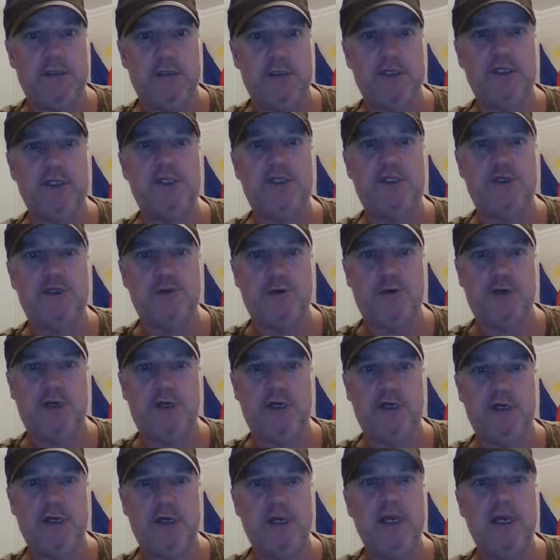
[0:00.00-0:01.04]
enjoyed.
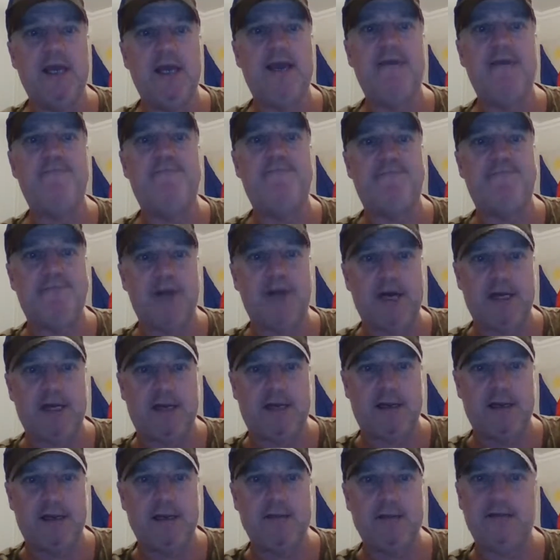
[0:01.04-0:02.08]
Have
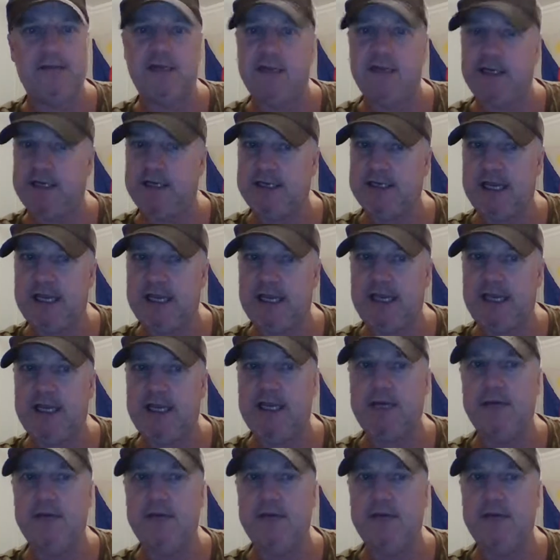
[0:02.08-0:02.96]
fun, take care,